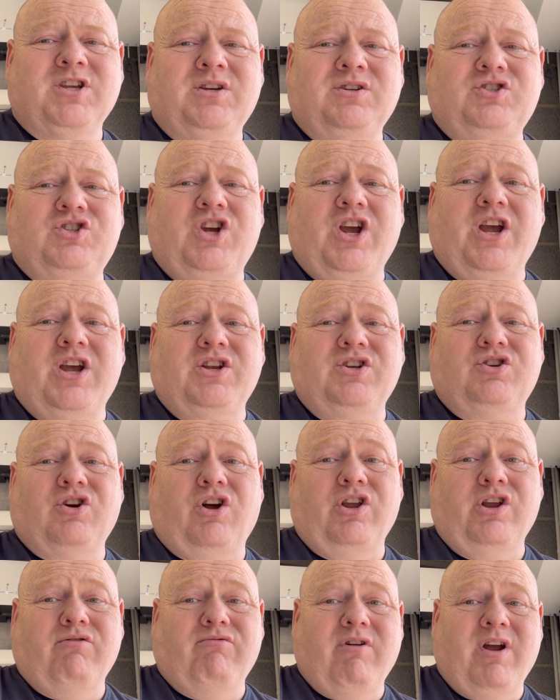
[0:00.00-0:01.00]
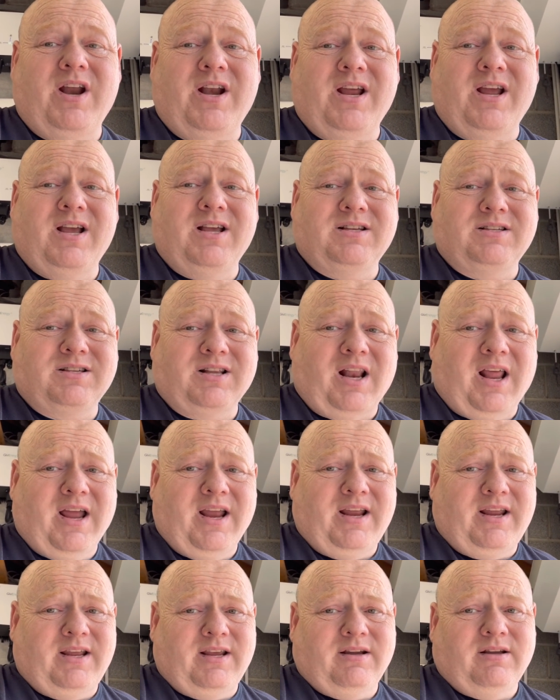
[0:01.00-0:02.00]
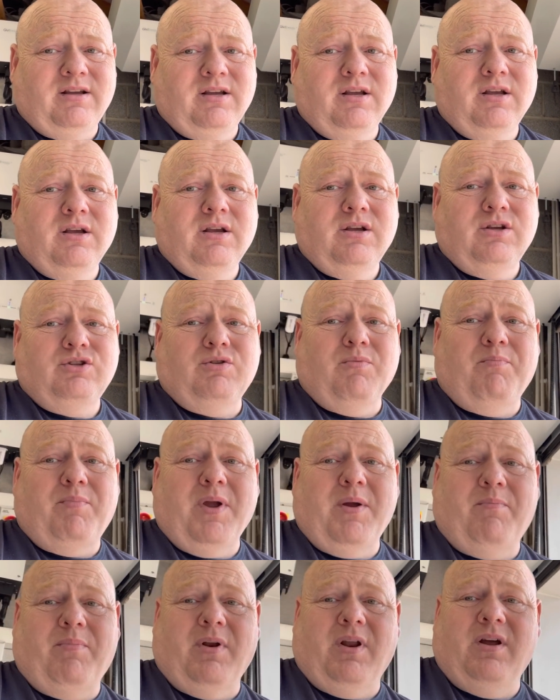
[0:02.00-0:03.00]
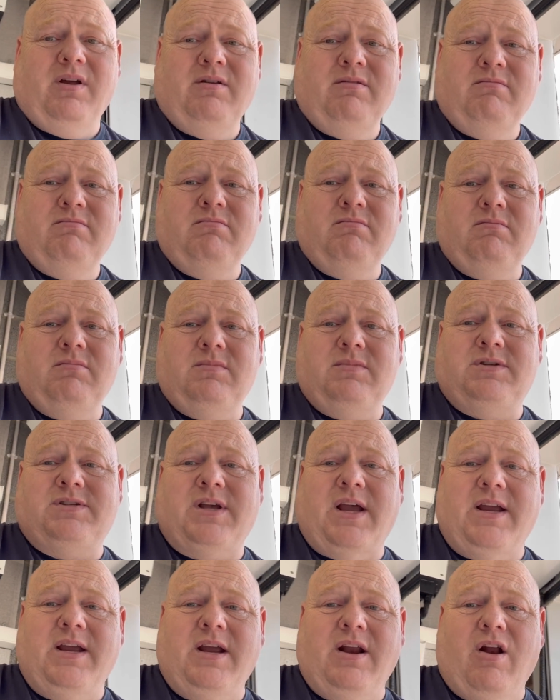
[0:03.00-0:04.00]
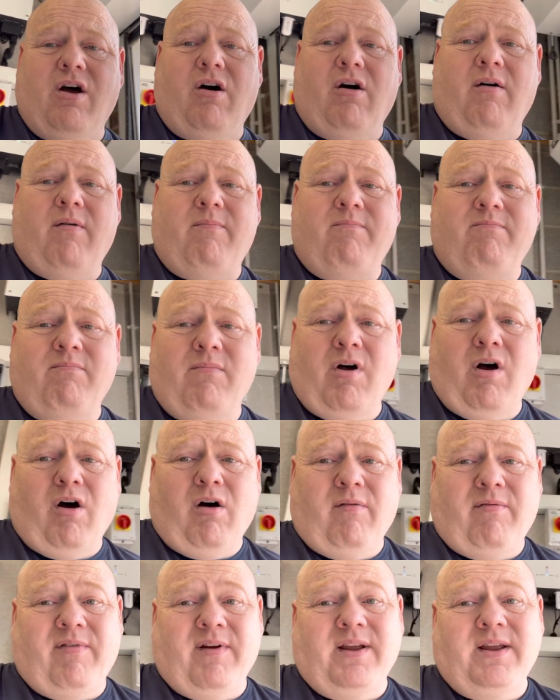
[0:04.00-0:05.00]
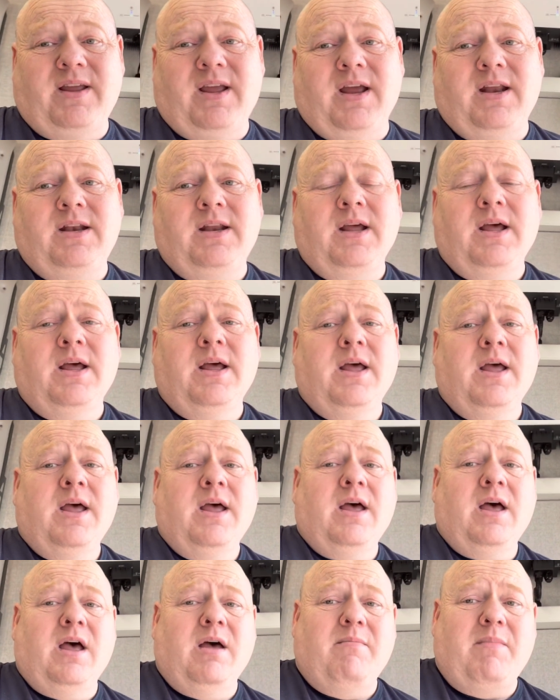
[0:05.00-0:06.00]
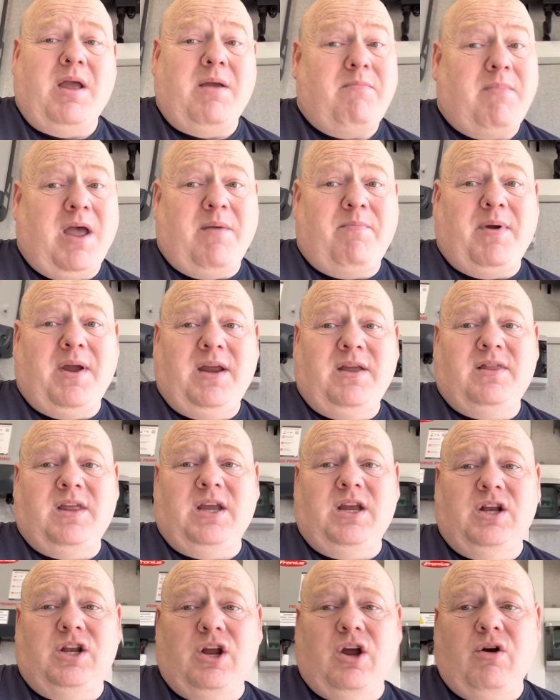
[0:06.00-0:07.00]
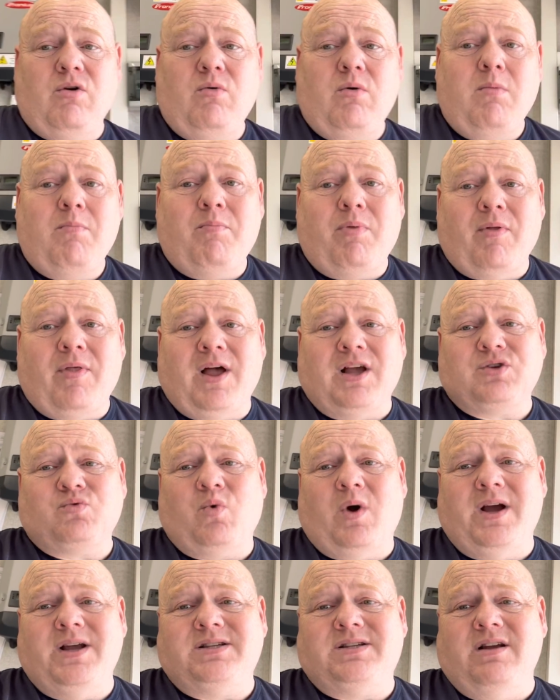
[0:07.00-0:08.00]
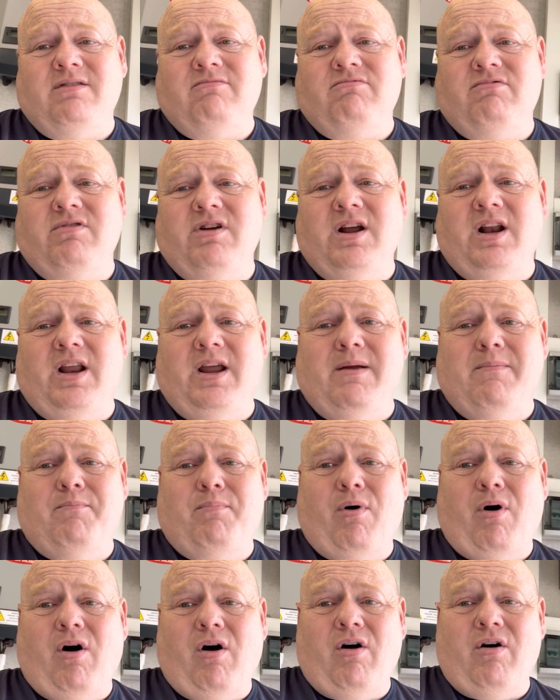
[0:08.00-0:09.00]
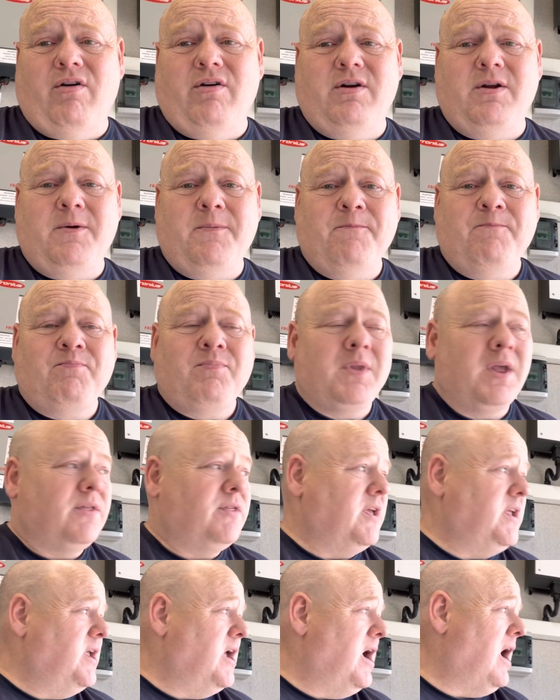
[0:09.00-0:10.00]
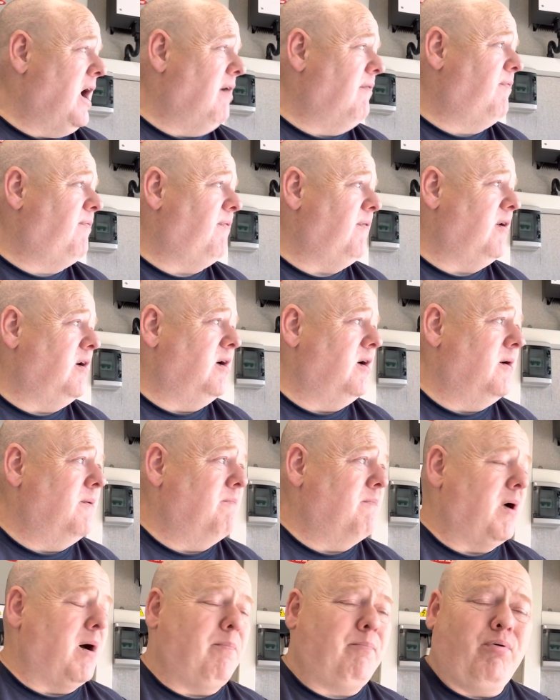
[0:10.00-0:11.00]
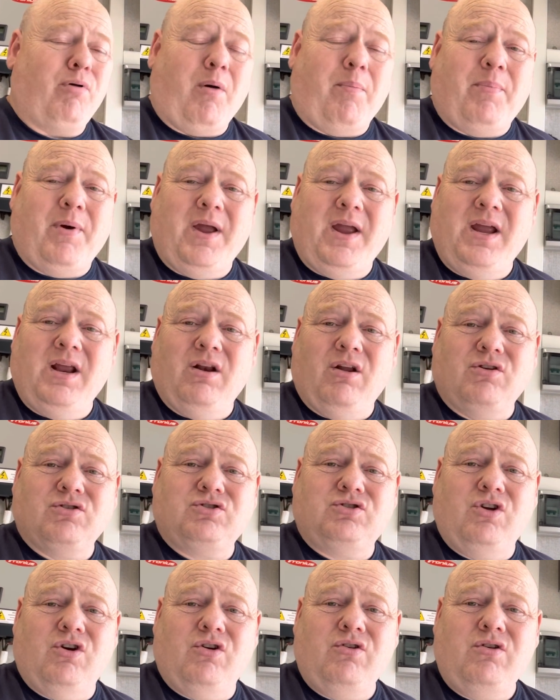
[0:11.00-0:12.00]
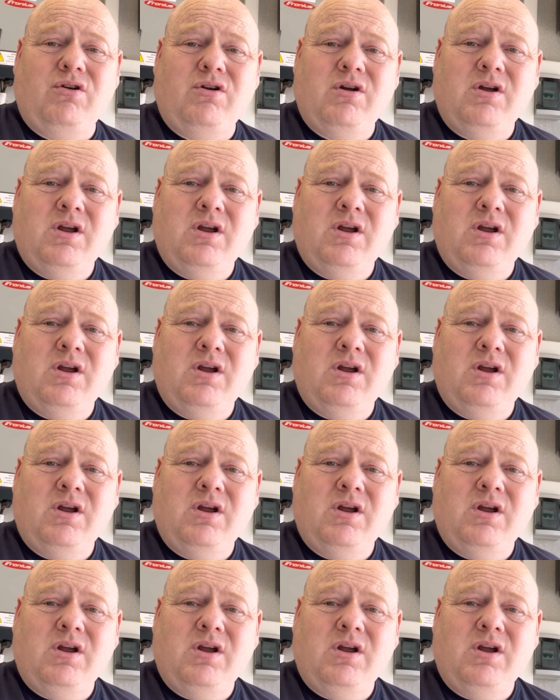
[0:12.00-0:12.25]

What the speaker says: change all your radiators like some people are saying or thinking. It may be that you do, but that's why it's really important that you have a proper heat loss done.